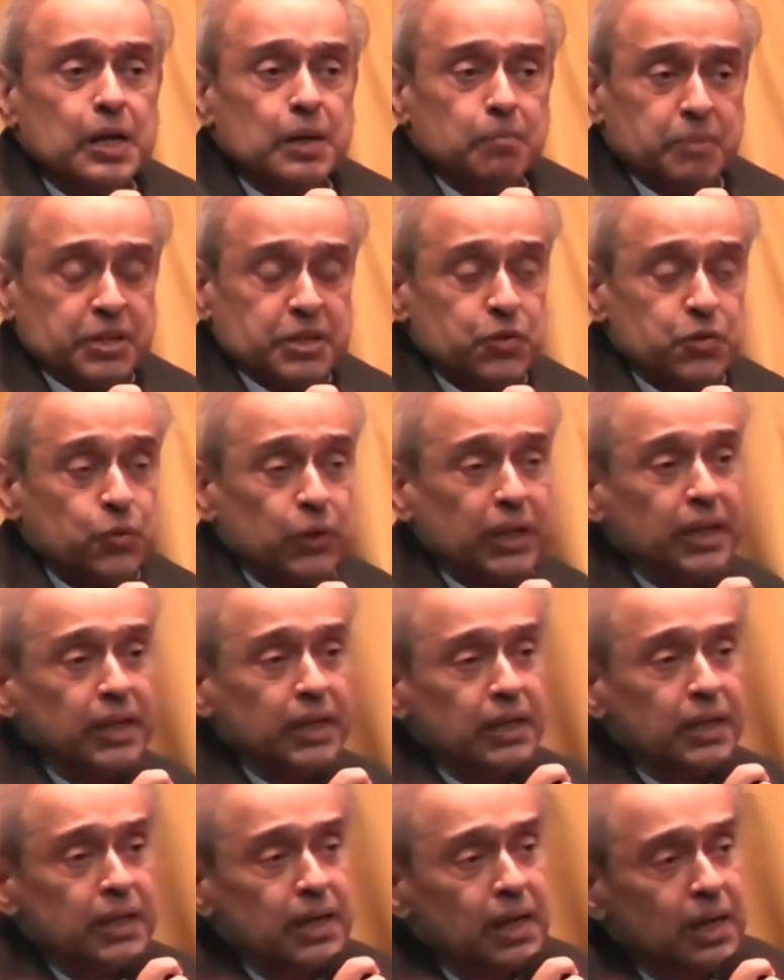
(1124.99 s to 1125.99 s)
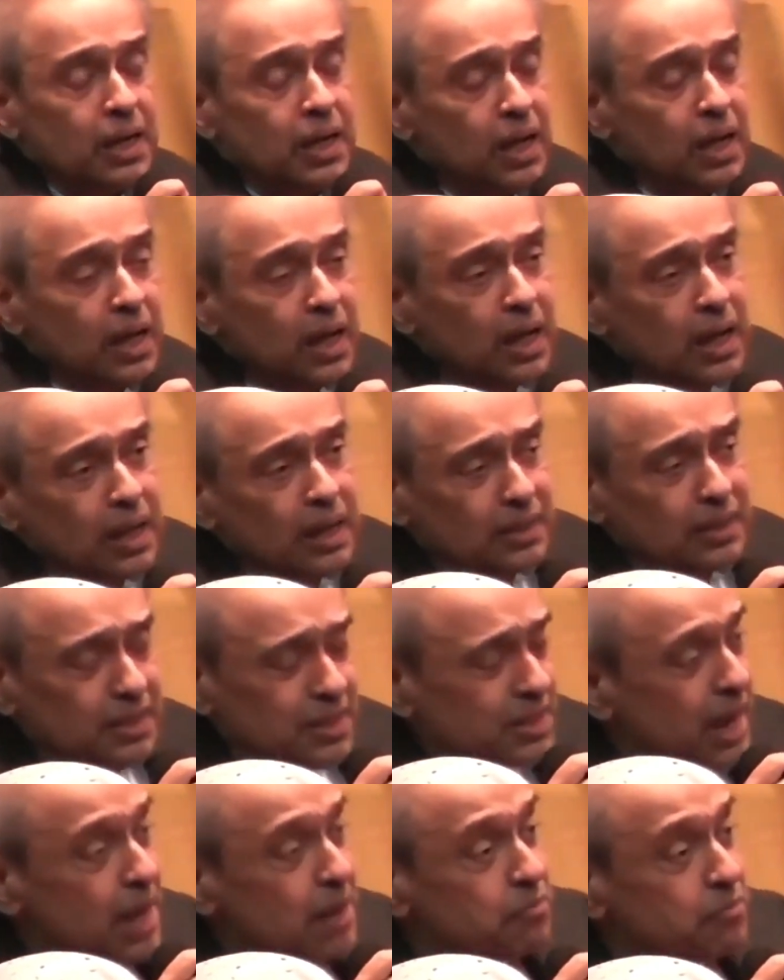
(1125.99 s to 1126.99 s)
between the
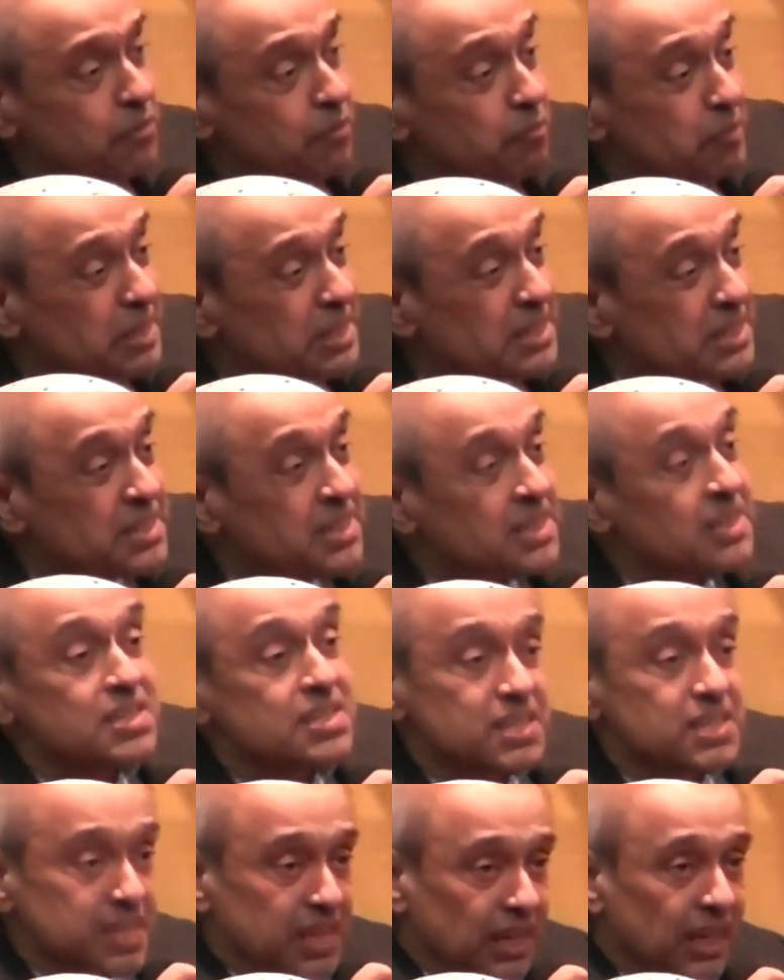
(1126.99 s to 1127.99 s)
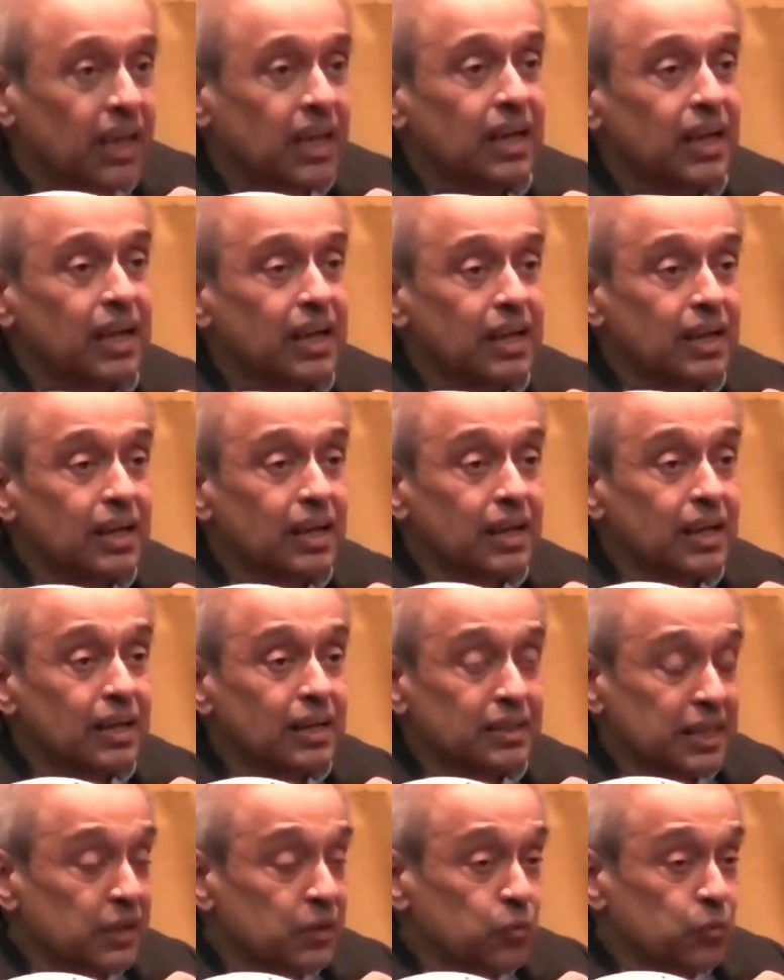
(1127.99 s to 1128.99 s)
type of militancy
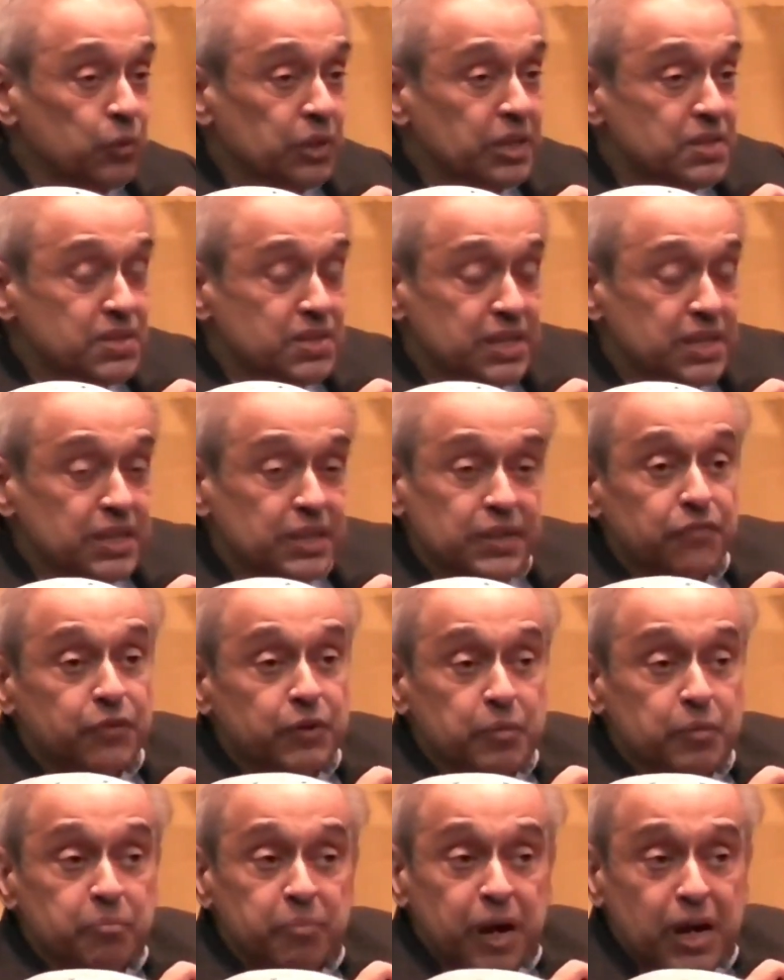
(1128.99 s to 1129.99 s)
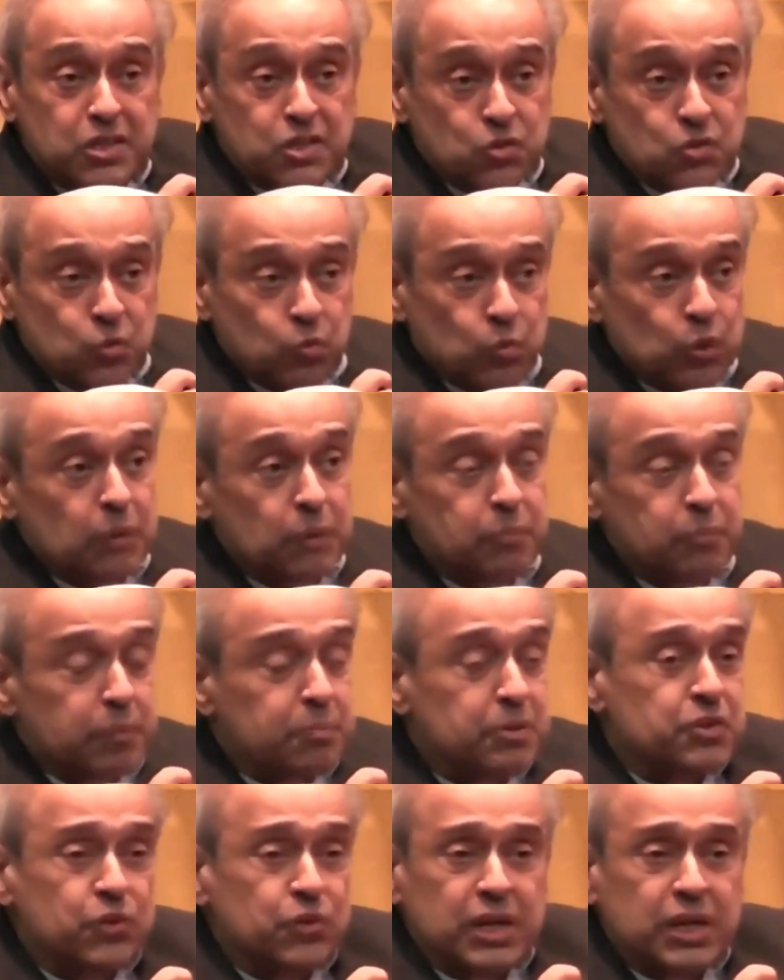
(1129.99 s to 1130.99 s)
that we see in different parts of the world
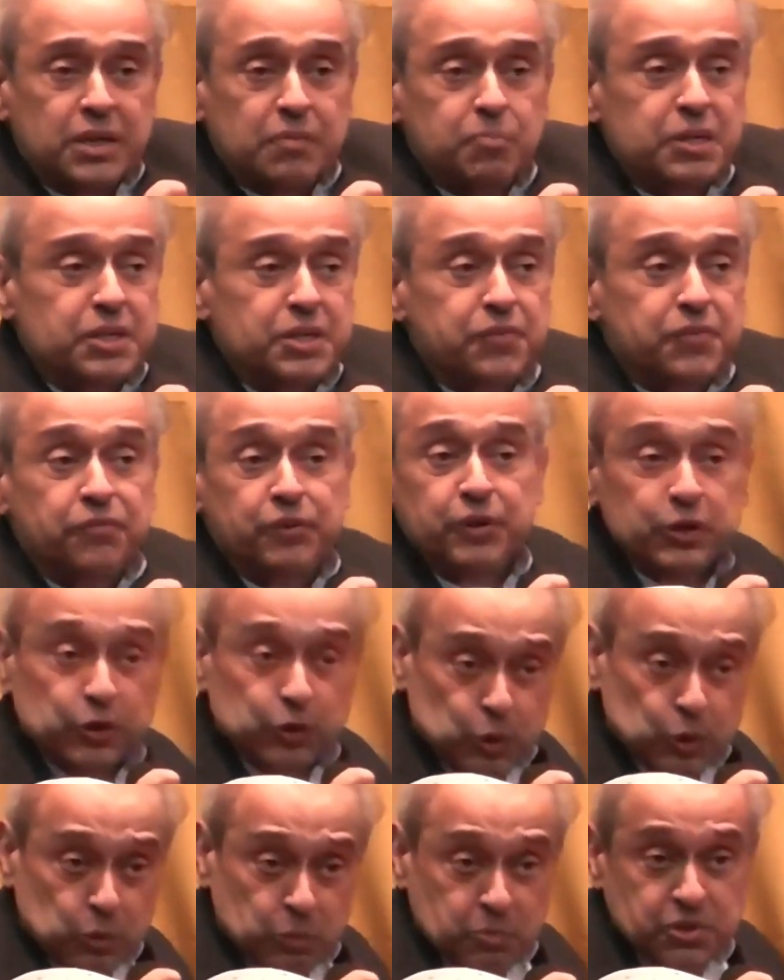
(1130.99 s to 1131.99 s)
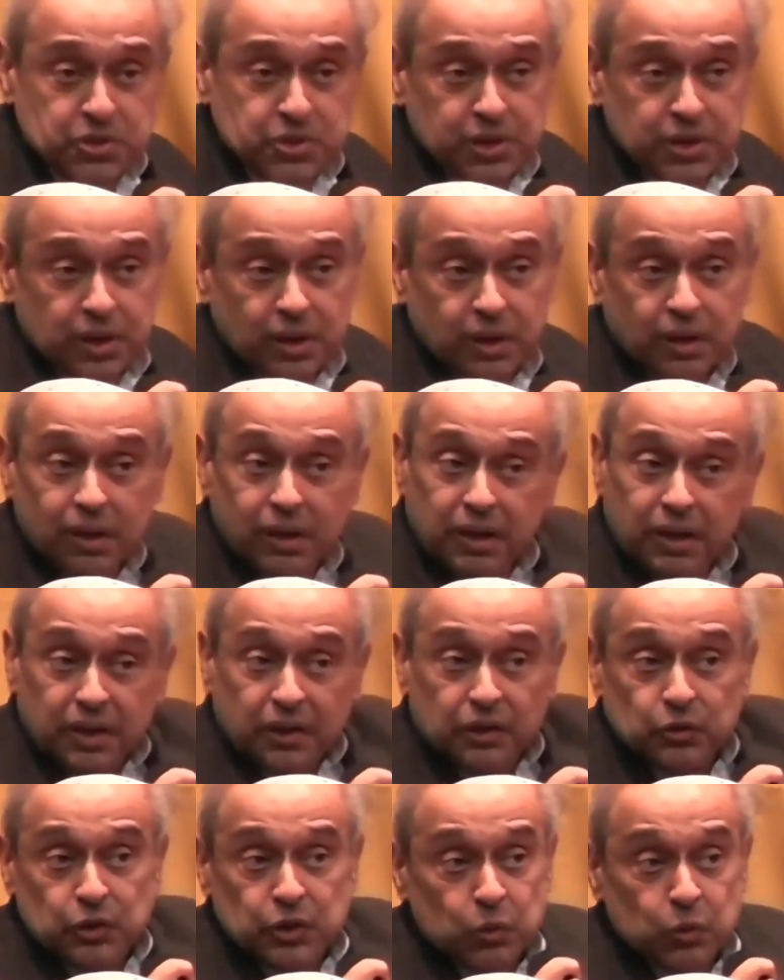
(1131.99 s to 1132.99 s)
perpetrated by different groups,
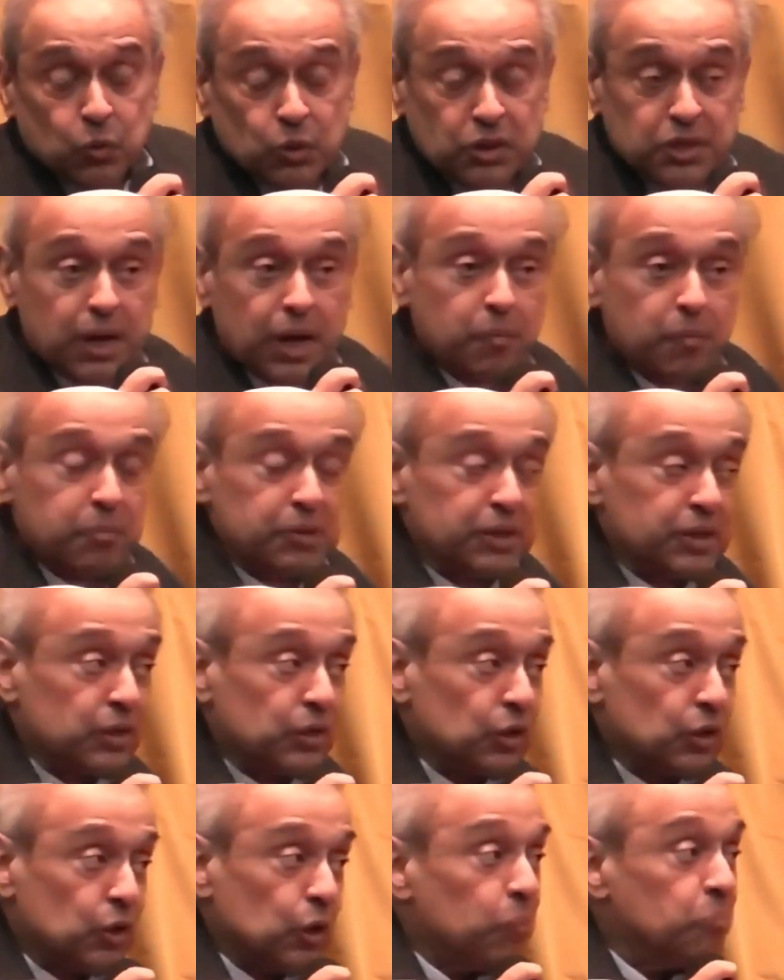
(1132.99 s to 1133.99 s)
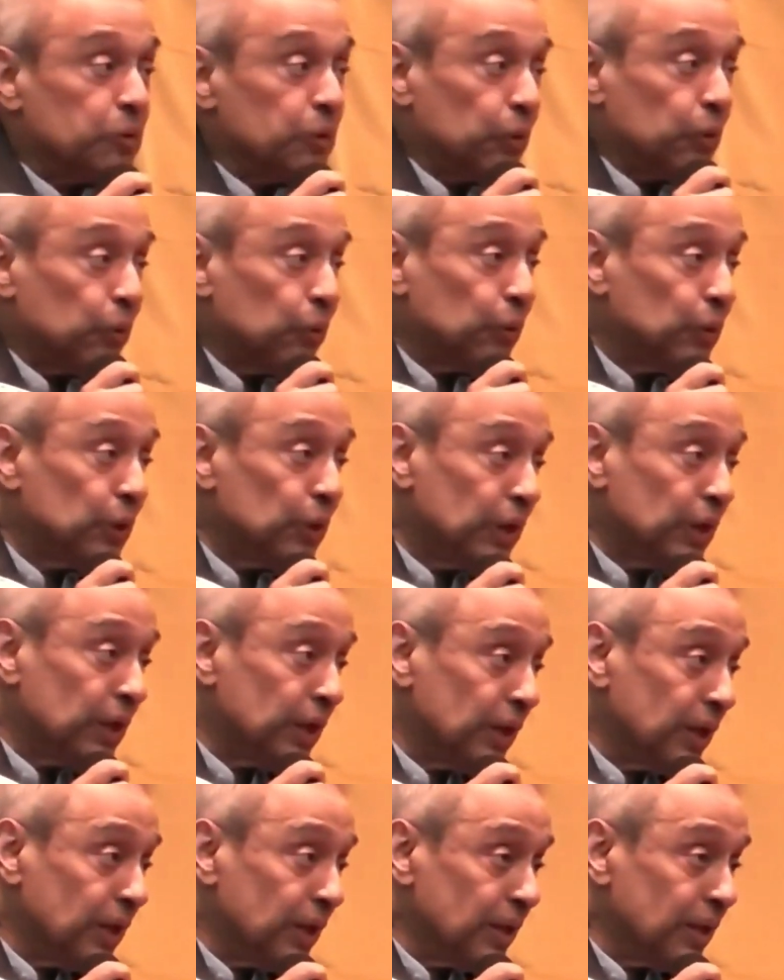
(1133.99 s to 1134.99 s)
including what had happened in Colombo
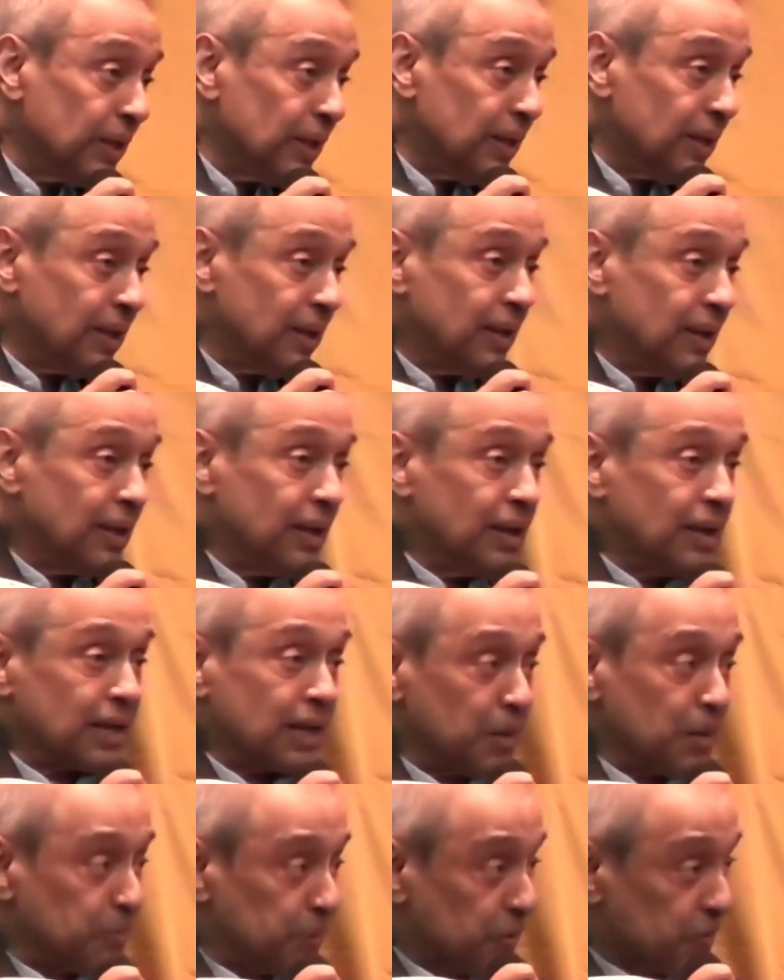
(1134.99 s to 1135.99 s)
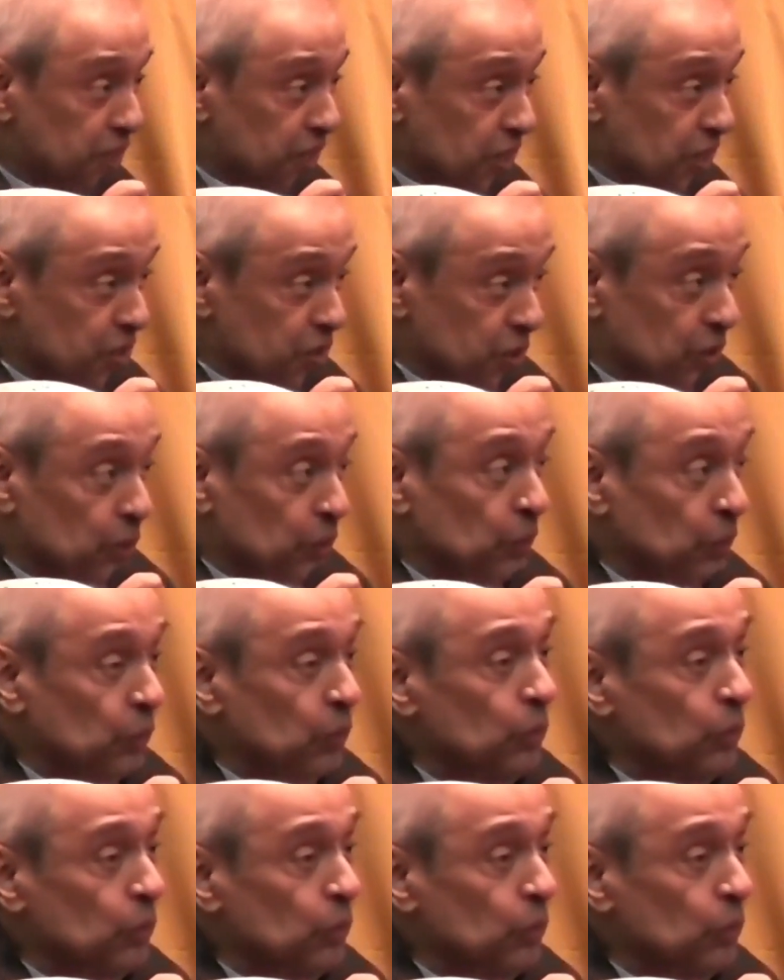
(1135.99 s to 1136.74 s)
a couple of days ago.